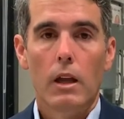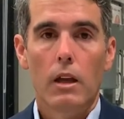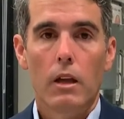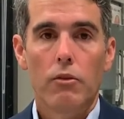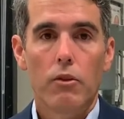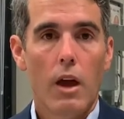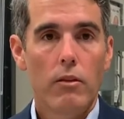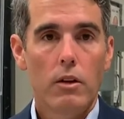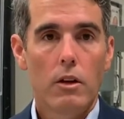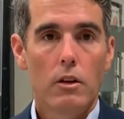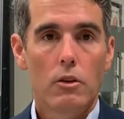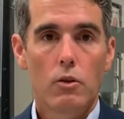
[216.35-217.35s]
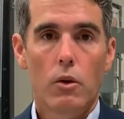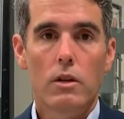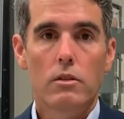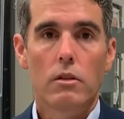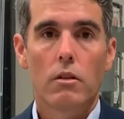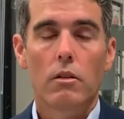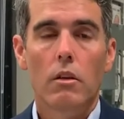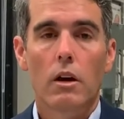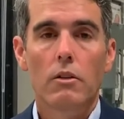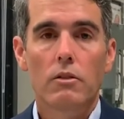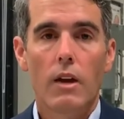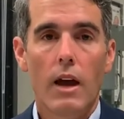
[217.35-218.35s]
If you have any other questions, our
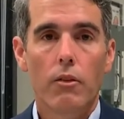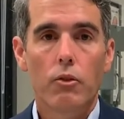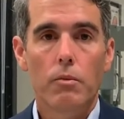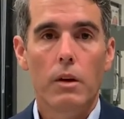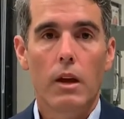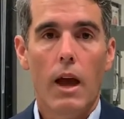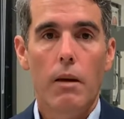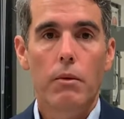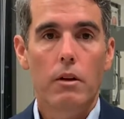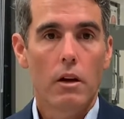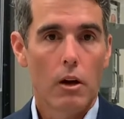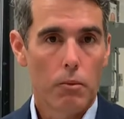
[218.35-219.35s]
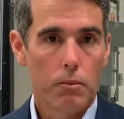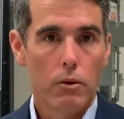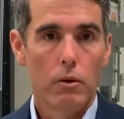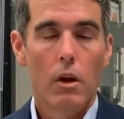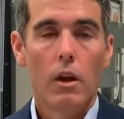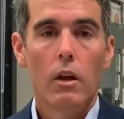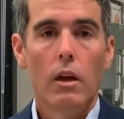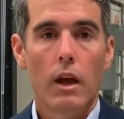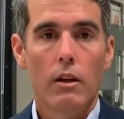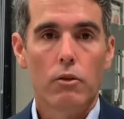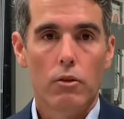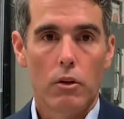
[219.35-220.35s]
staff would be happy to help you
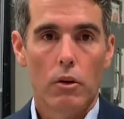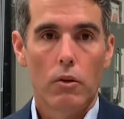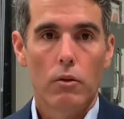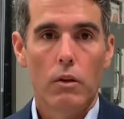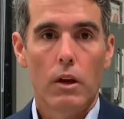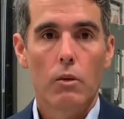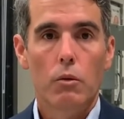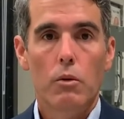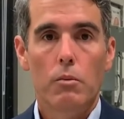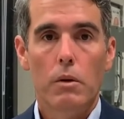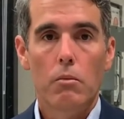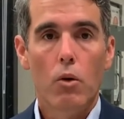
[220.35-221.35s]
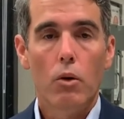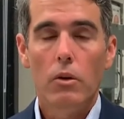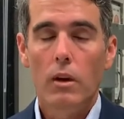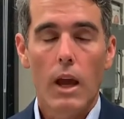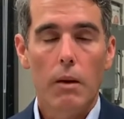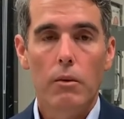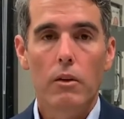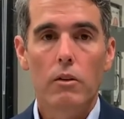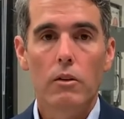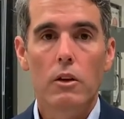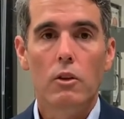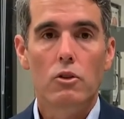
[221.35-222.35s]
answer those, and we'd be more than happy to
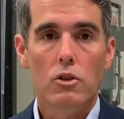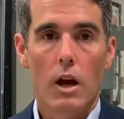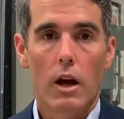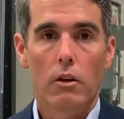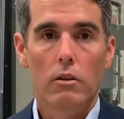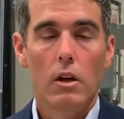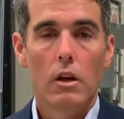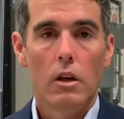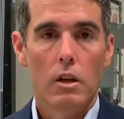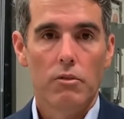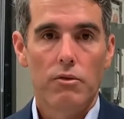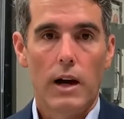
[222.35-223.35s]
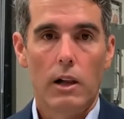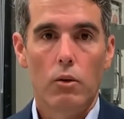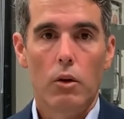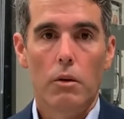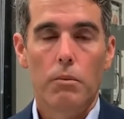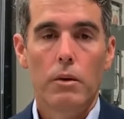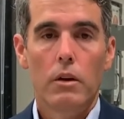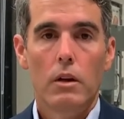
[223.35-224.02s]
see your child in follow-up.